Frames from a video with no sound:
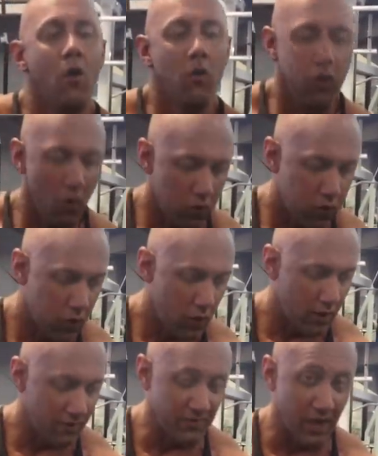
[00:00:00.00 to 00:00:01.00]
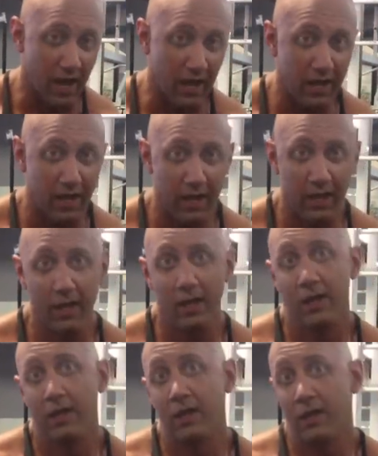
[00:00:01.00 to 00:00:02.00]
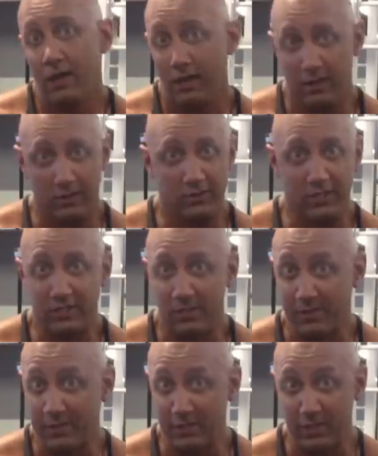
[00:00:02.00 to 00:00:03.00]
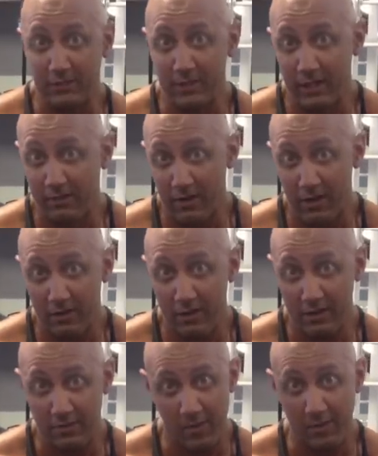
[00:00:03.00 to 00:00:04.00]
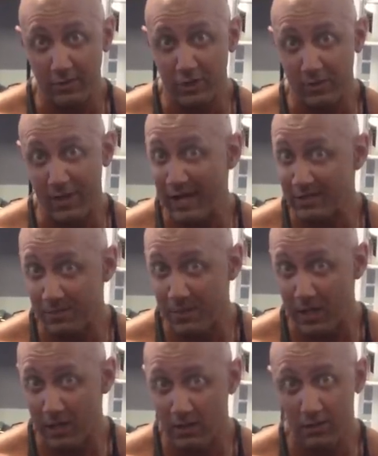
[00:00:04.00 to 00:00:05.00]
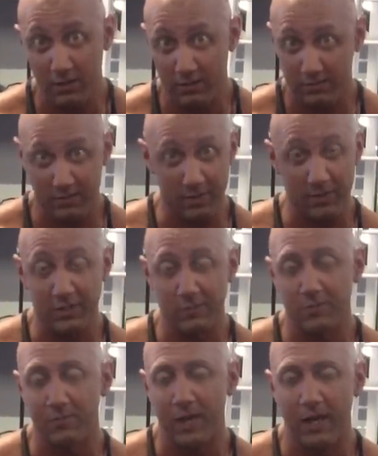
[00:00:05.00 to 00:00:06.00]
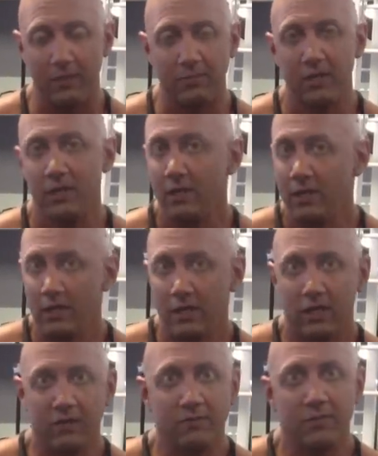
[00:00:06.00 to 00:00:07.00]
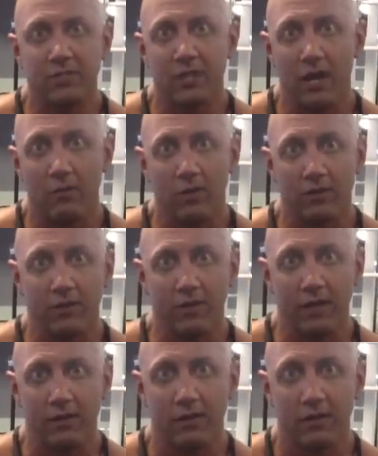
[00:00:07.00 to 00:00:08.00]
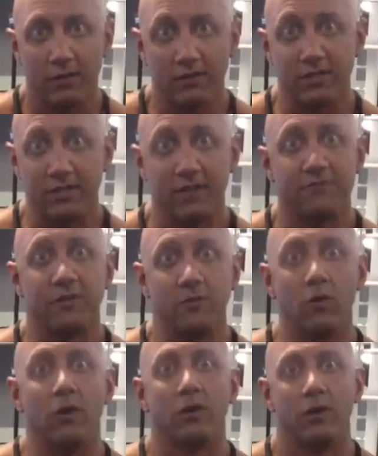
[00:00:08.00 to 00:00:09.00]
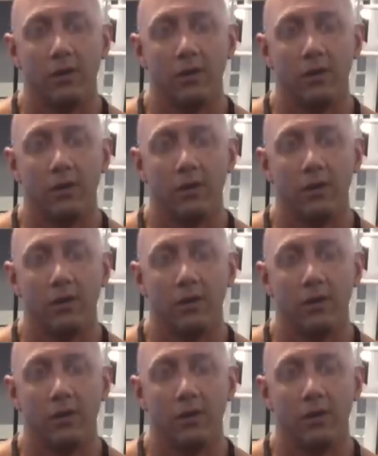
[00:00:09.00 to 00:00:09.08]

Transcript: Whew. If not, and you see some at the gym laying around, maybe your gym has a pair, some of the gyms are buying them, give them a shot while they're there, because they definitely work.